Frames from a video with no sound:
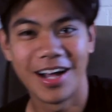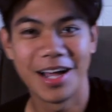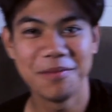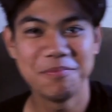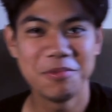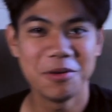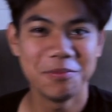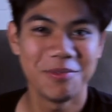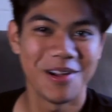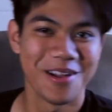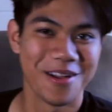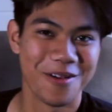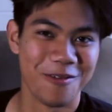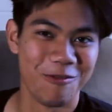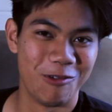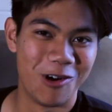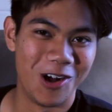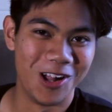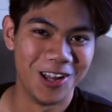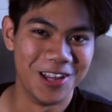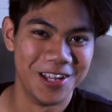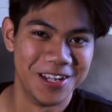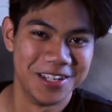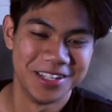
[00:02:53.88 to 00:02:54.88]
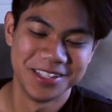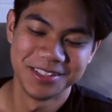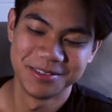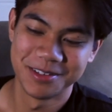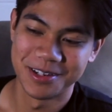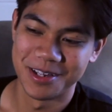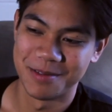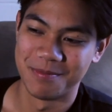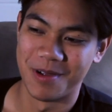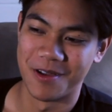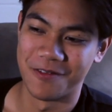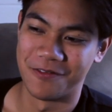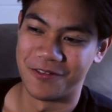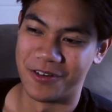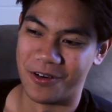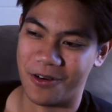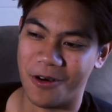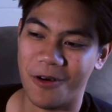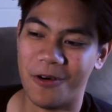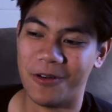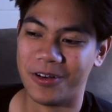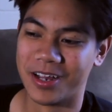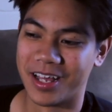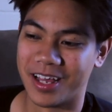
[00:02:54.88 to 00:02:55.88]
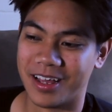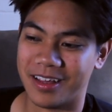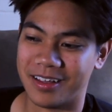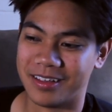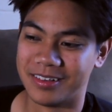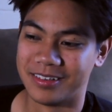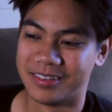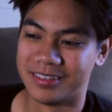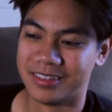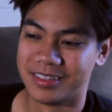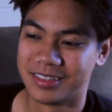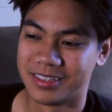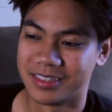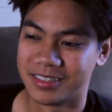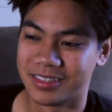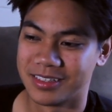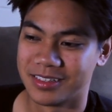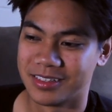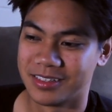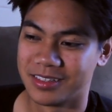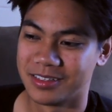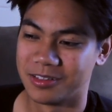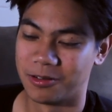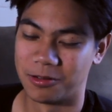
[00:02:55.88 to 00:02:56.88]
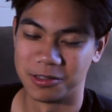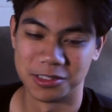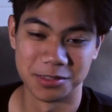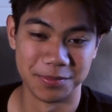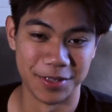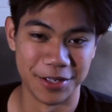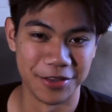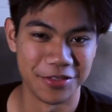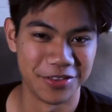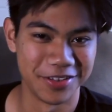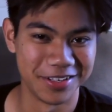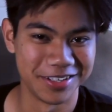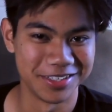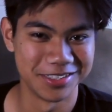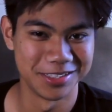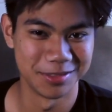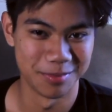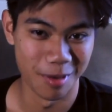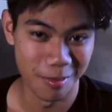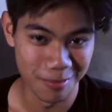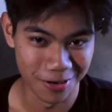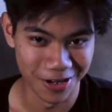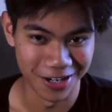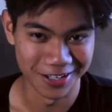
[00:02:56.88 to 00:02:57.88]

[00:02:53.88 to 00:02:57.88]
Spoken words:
know, I put my wallet, my phone, and the rest of my things in my